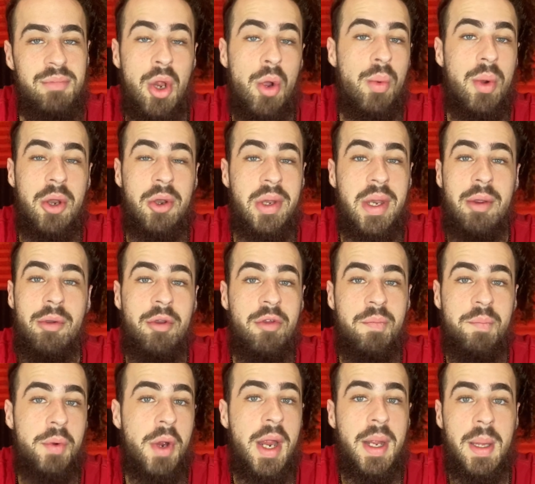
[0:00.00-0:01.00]
nowhere near
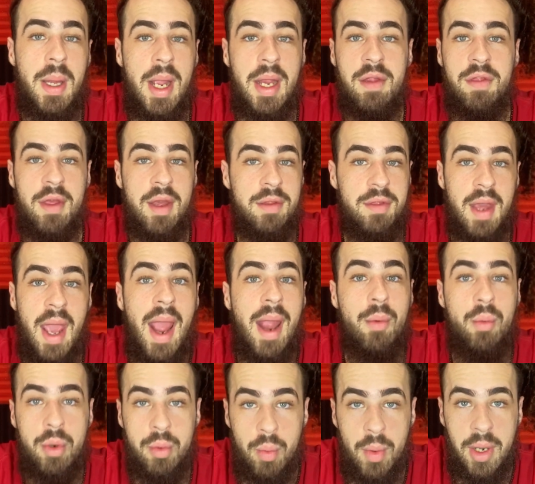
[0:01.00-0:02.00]
as bright lights as
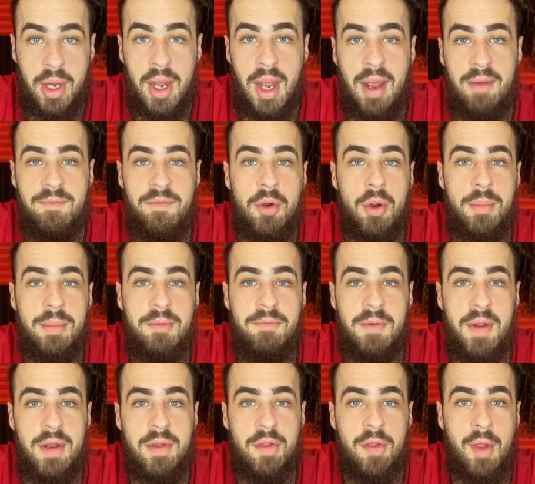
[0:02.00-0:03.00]
I would want to have for home
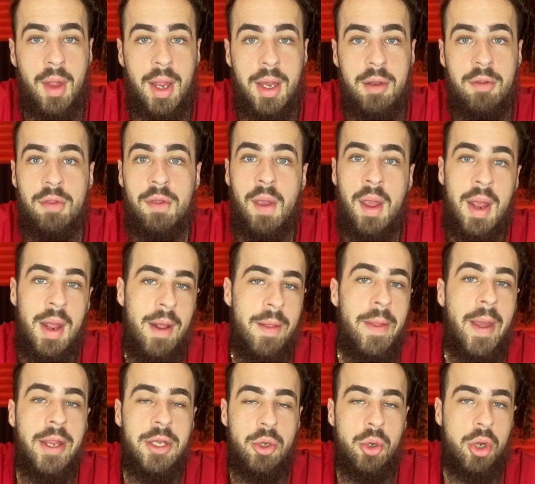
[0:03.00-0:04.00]
defense lights
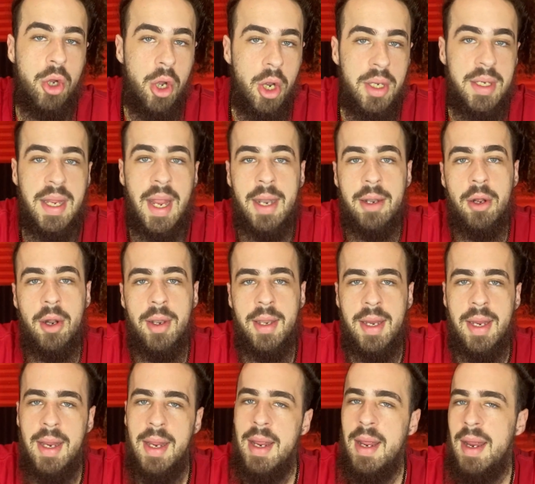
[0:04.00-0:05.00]
that you could get on
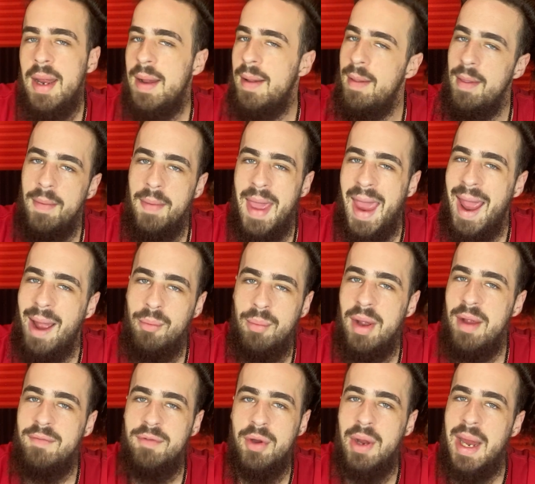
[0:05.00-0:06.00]
it.
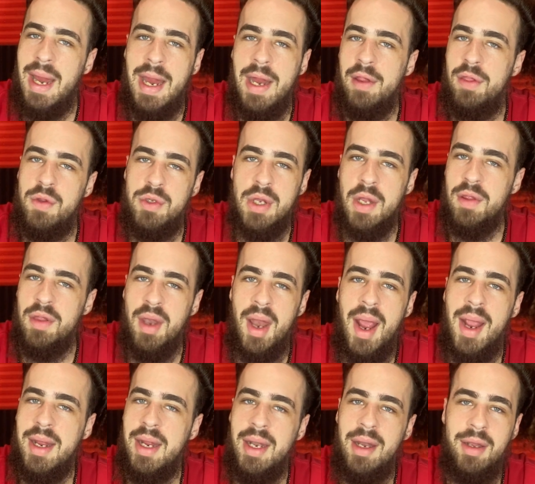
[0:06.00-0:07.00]
However, it's just
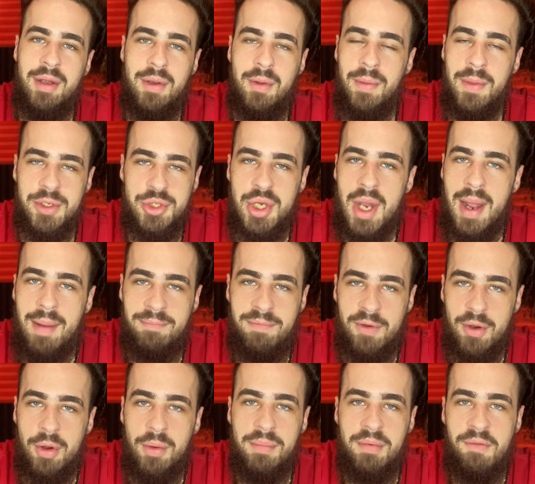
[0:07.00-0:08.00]
not going to do the job
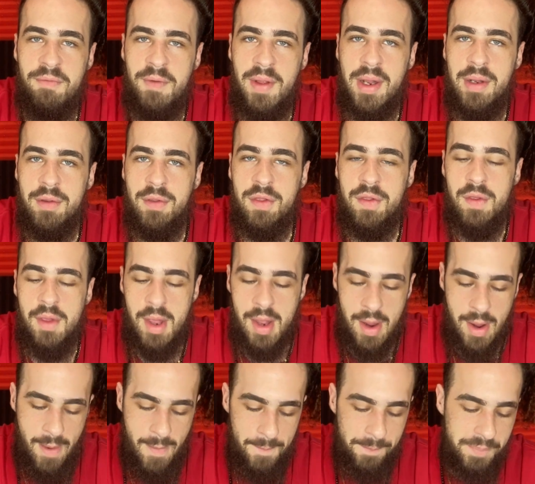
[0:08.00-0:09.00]
for home defense.
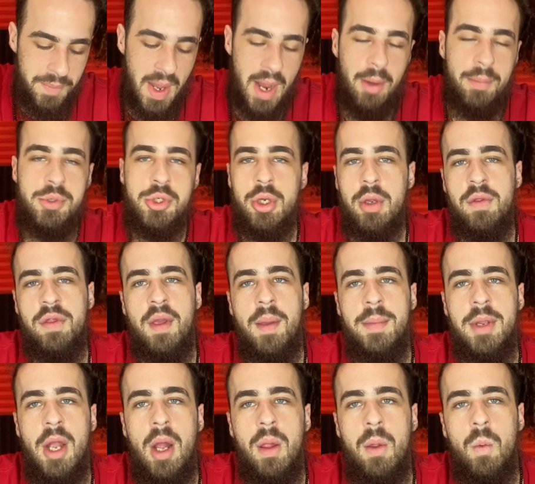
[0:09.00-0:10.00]
Now, I'm sure
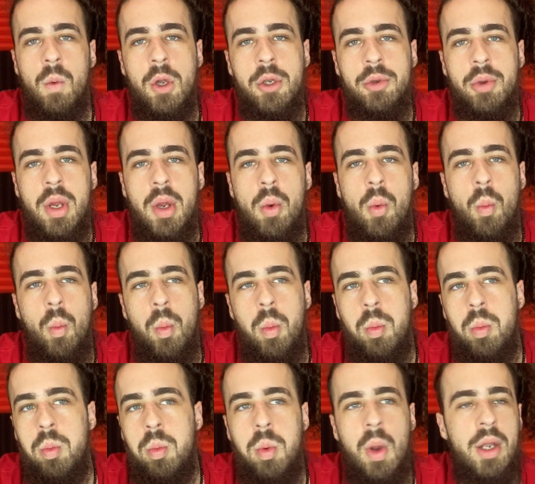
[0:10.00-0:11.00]
some of y'all are wondering
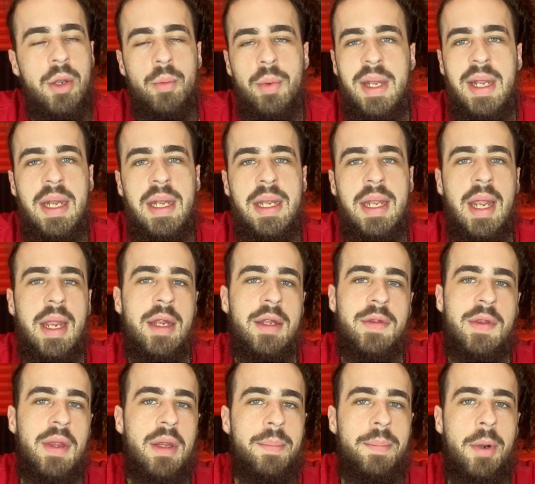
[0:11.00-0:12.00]
when are we going to get
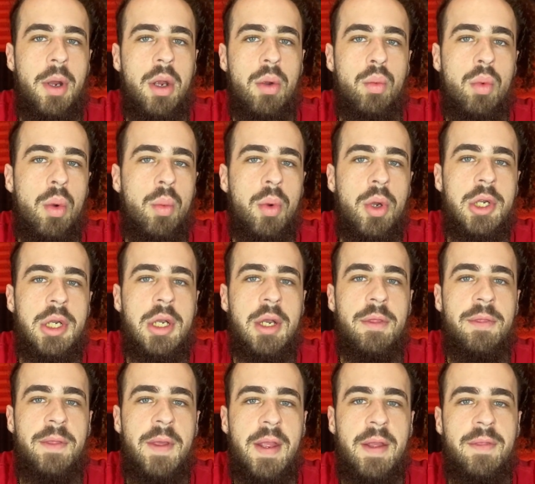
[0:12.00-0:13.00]
into the part where we're going
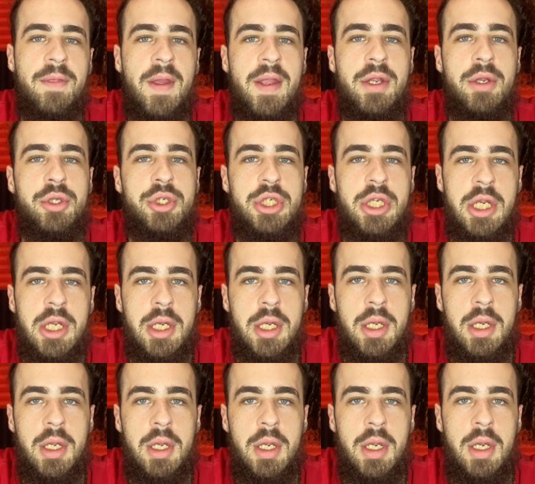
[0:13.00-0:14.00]
to think that you cheated?